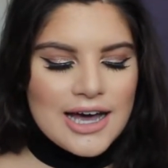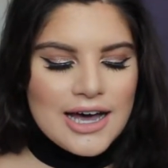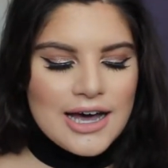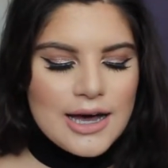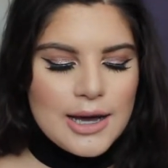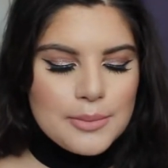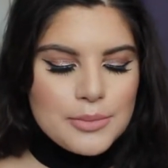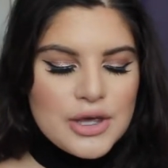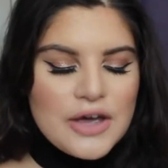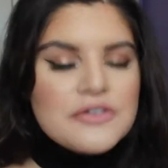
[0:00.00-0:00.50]

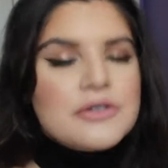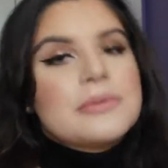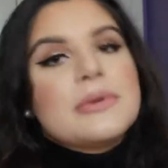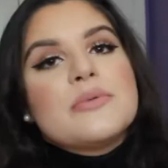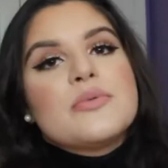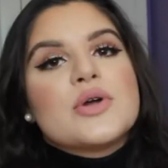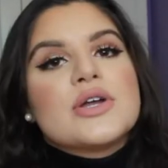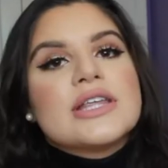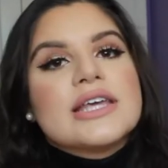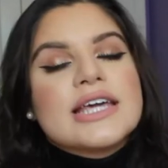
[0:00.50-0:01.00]
You have to
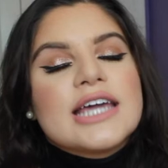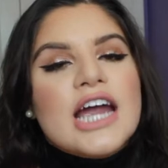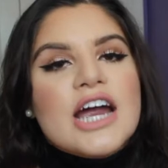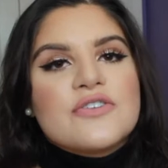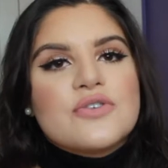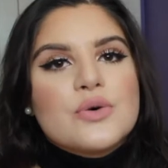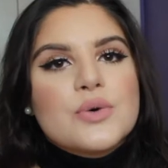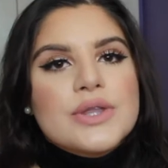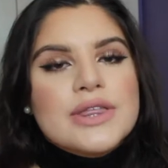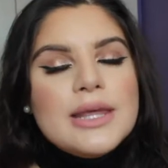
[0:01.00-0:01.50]
be really
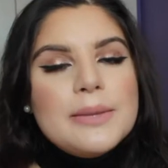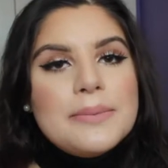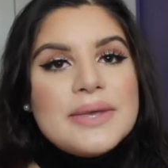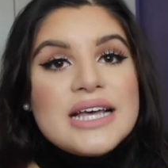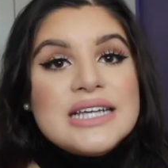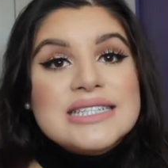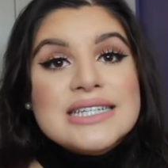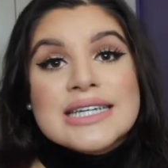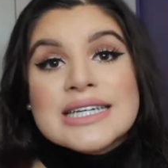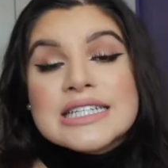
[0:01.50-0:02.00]
careful with it
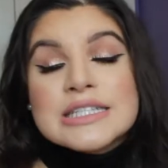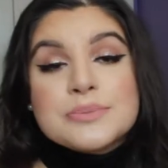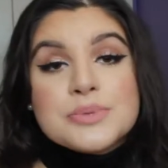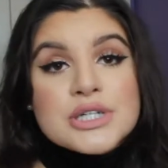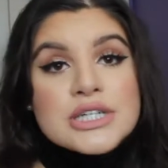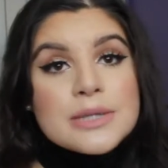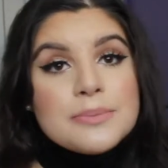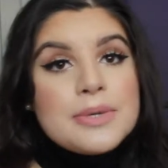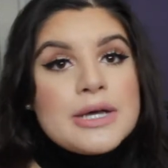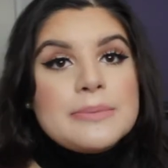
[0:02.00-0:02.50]
because it is
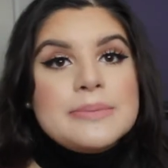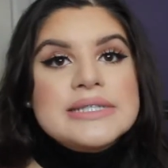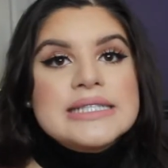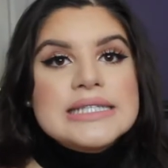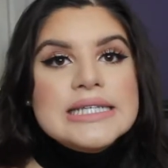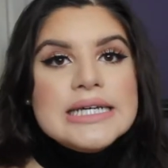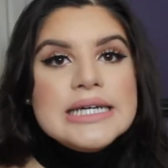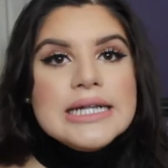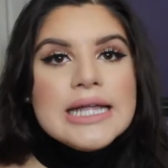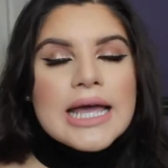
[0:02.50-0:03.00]
pretty
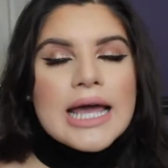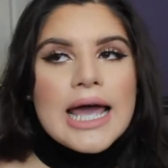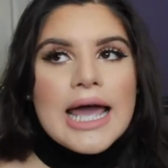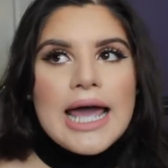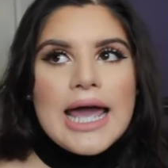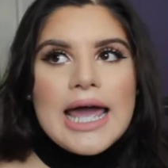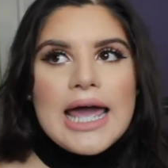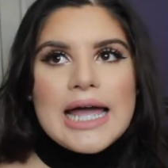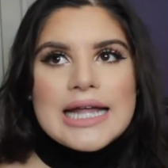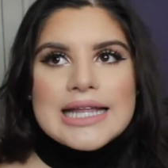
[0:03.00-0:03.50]
pigmented,
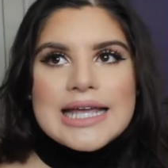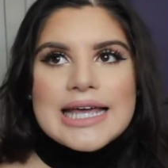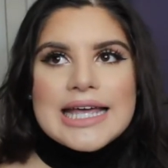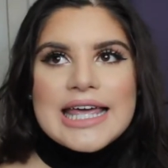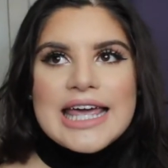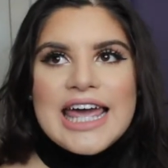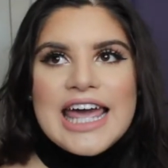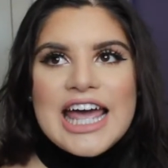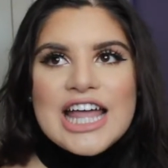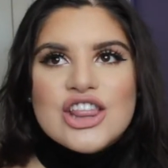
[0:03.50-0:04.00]
and
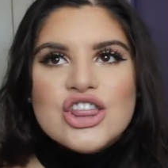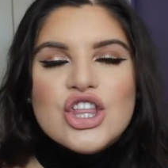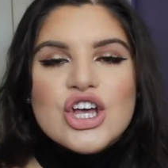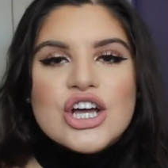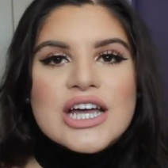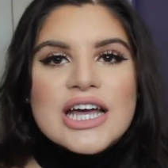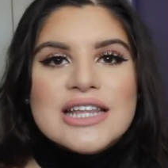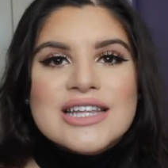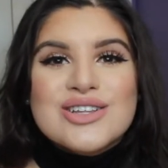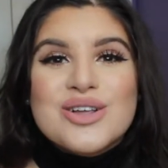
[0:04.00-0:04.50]
it can
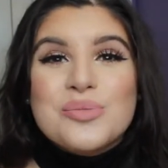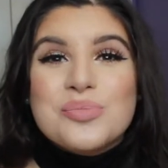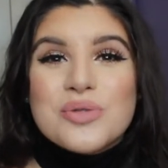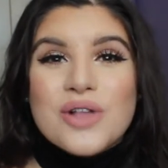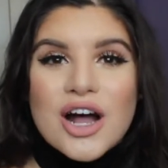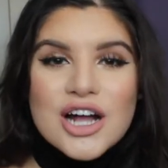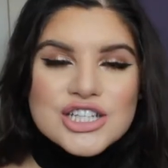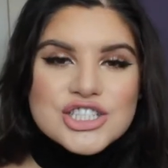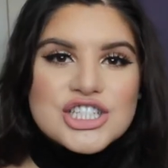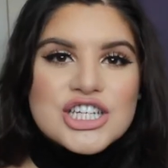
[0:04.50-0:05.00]
look a little
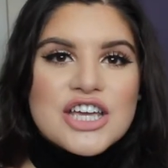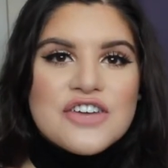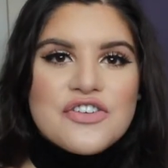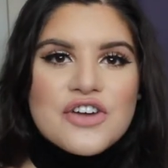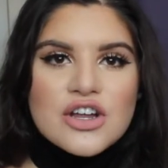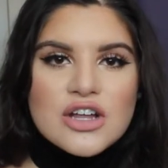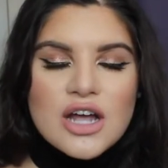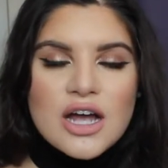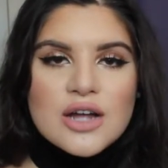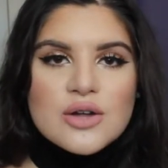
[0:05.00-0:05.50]
blotchy
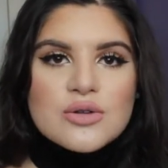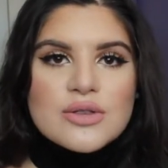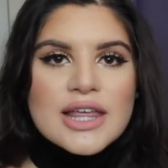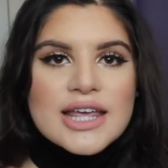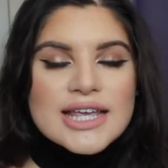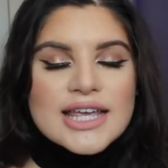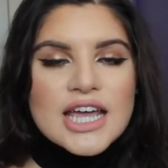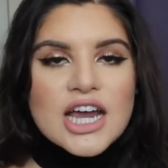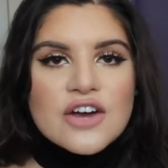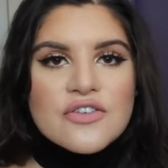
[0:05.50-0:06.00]
if you're not
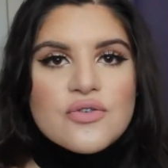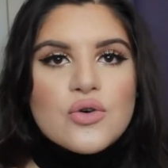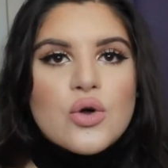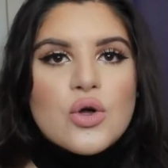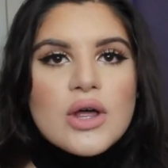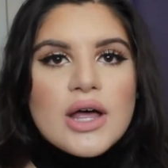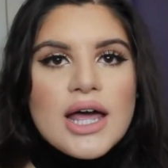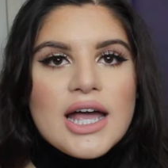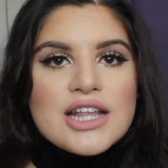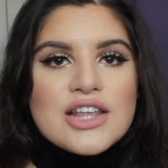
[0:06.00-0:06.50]
like
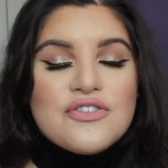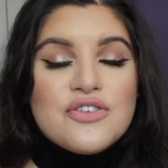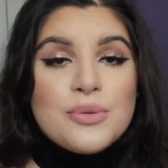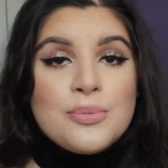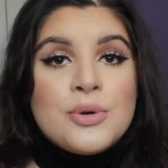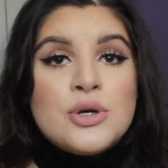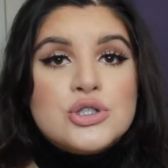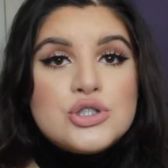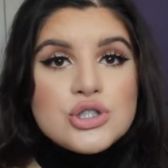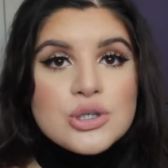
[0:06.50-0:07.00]
careful and if you
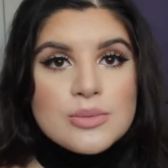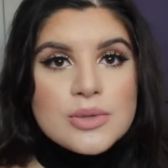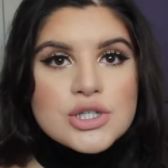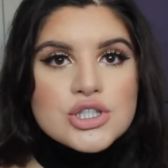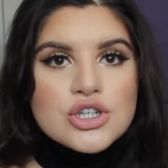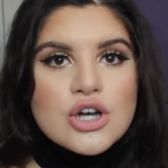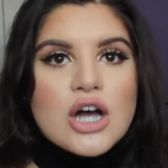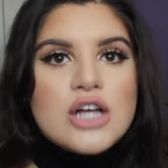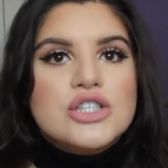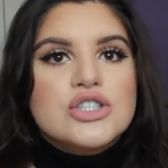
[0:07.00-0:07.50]
put too
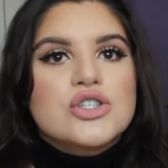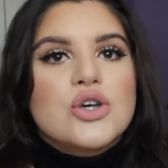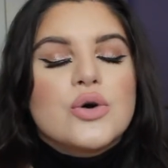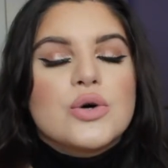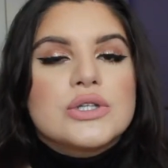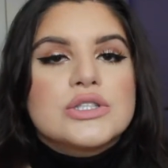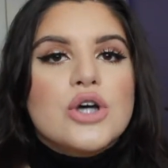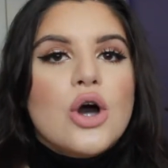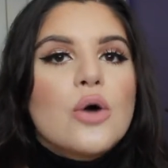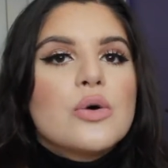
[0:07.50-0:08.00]
much on.
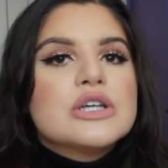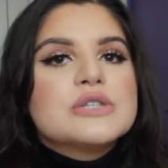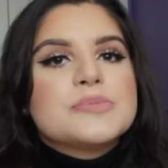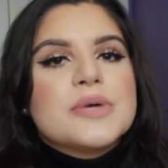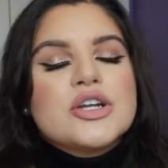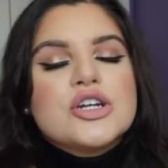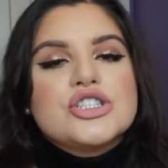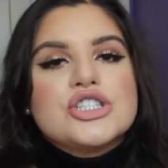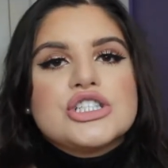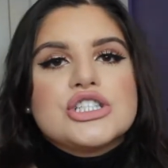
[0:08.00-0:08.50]
So it's always
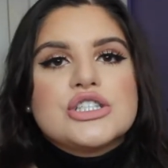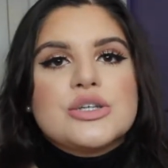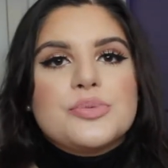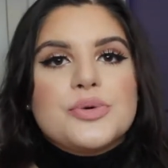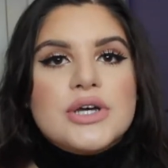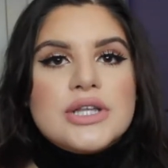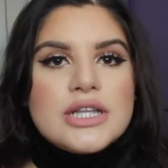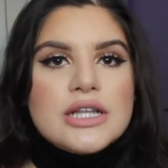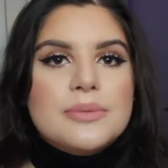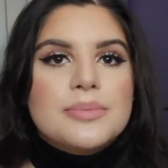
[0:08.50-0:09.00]
better just to
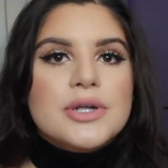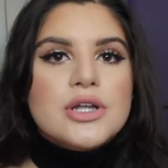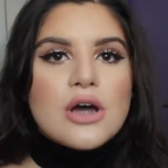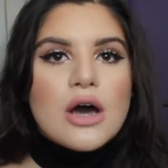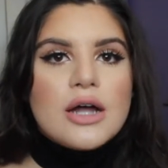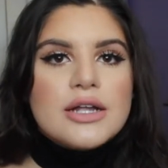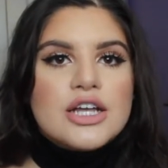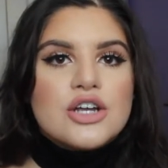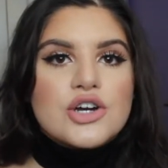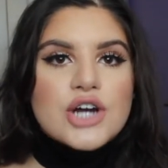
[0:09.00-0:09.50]
put a little bit
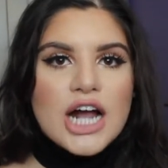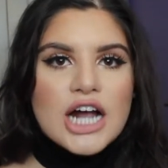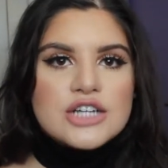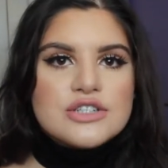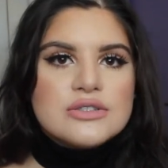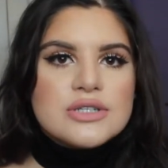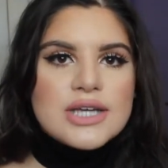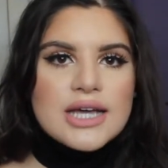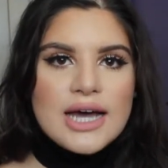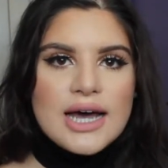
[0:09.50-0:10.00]
on and
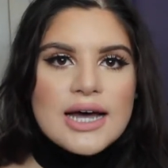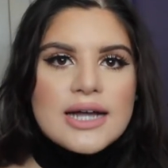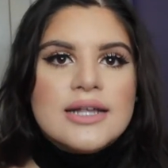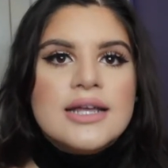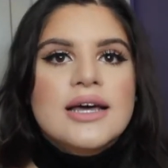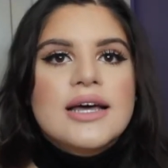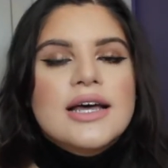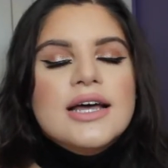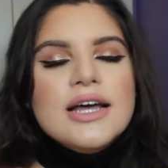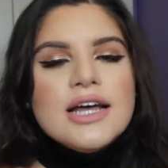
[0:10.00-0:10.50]
gradually
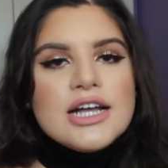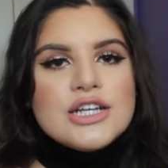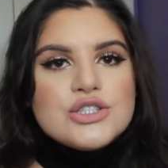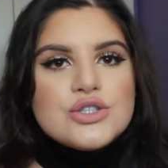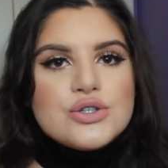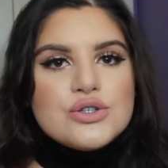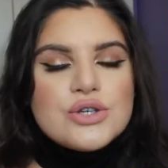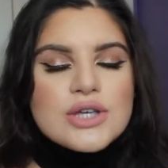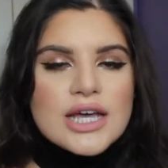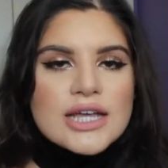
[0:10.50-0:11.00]
add
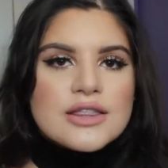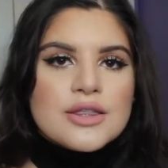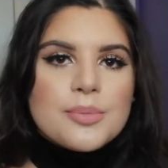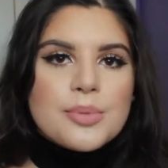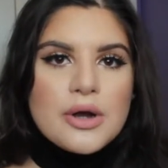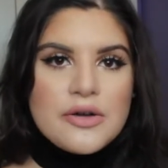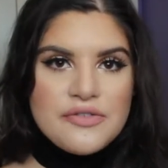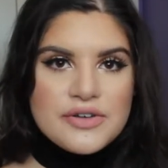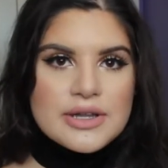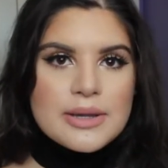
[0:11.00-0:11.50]
until you get the
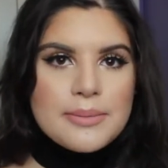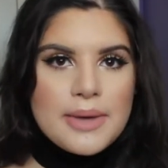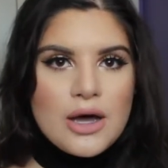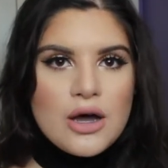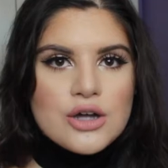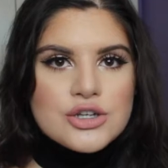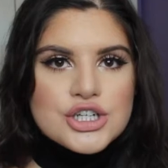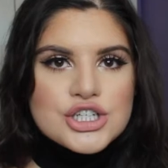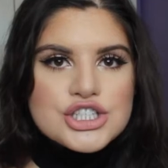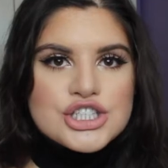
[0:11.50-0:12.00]
perfect
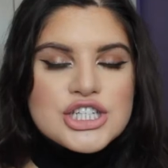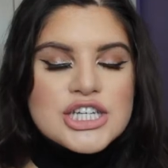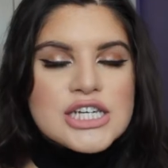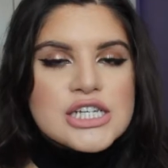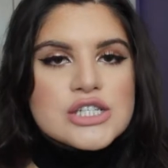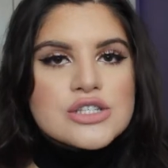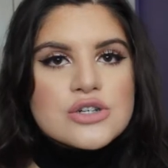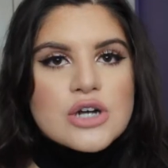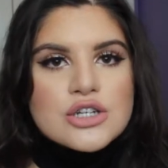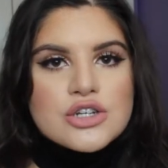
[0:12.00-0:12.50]
amount on your
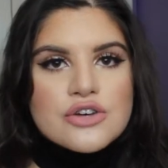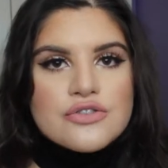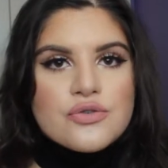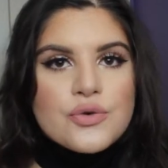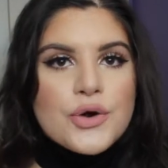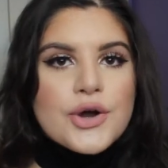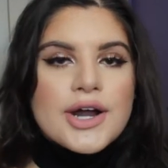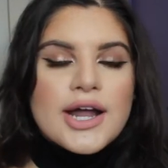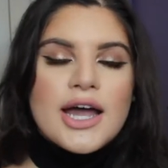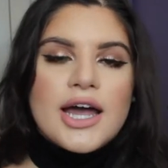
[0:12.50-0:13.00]
cheeks or on your
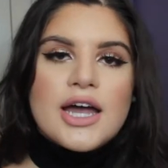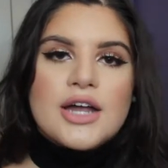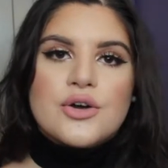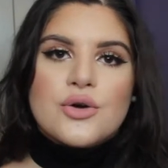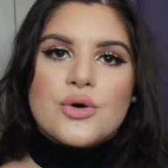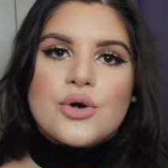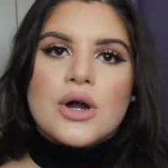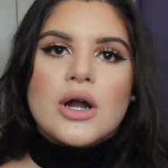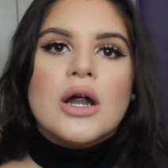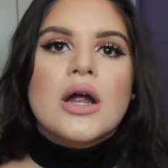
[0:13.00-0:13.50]
forehead
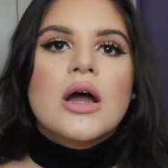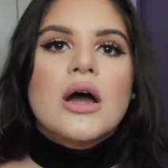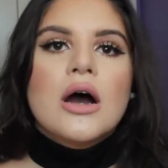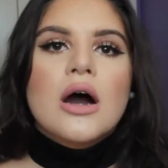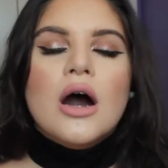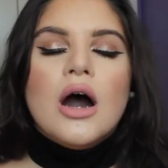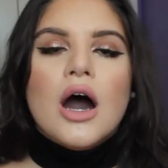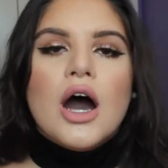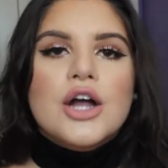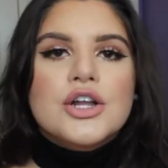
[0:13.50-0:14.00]
or
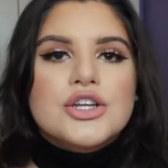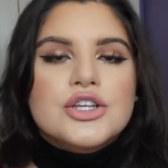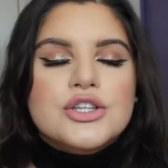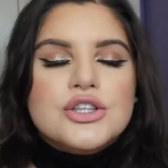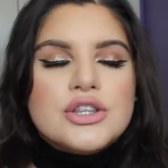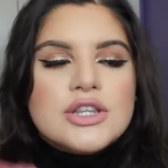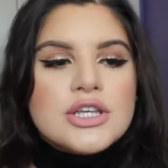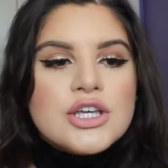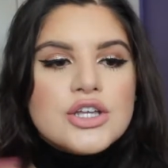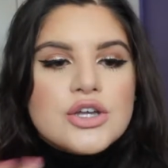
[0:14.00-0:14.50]

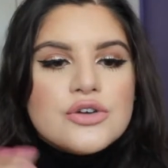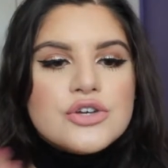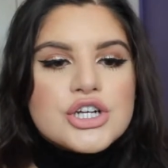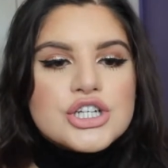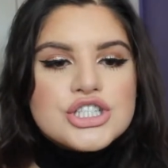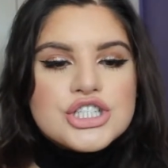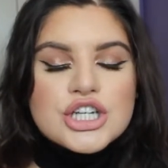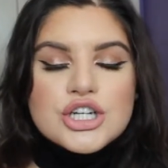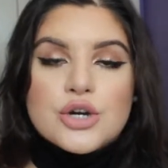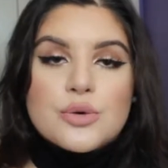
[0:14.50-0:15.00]
on, you know,
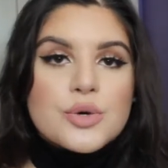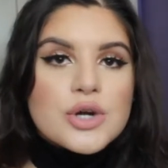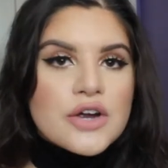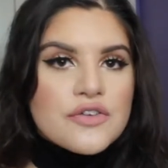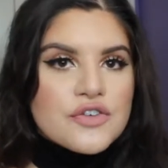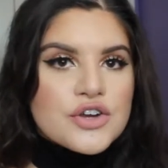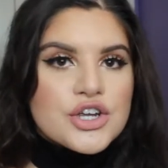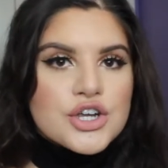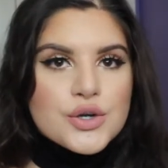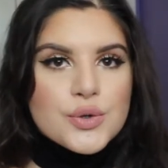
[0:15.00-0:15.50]
your chin or
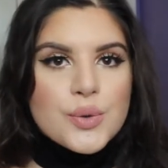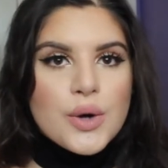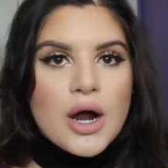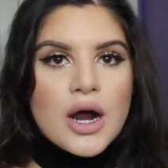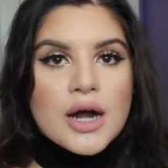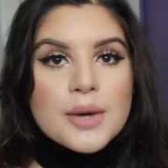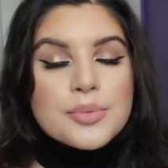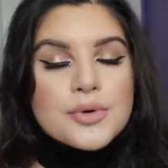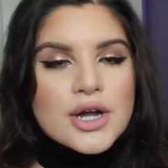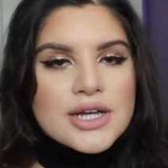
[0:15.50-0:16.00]
wherever you
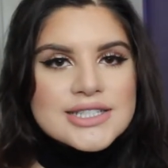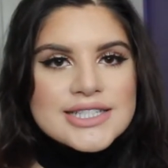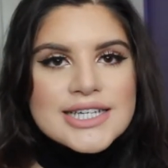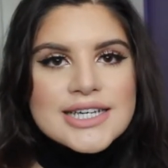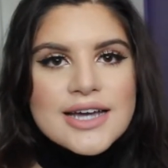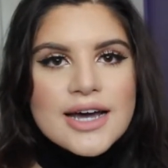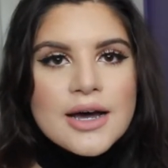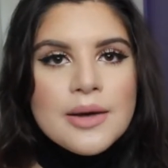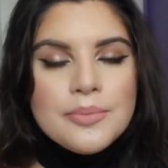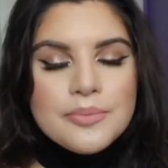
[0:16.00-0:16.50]
are
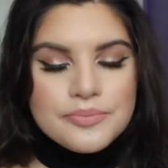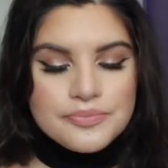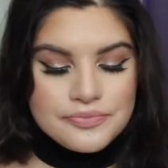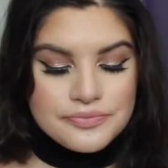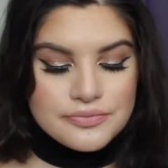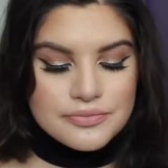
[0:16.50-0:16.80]
bronzing up.